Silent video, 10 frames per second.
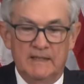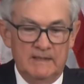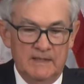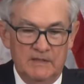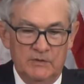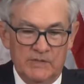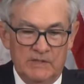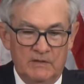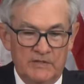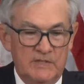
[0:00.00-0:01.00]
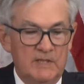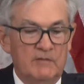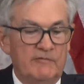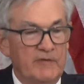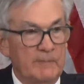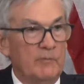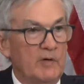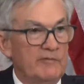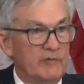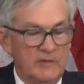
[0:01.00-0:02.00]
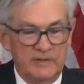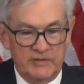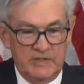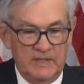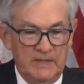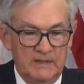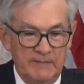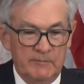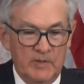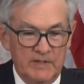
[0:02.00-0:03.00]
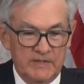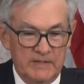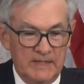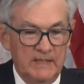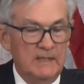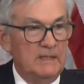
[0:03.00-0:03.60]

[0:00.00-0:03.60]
I think, using our standard framework for understanding labor market slack.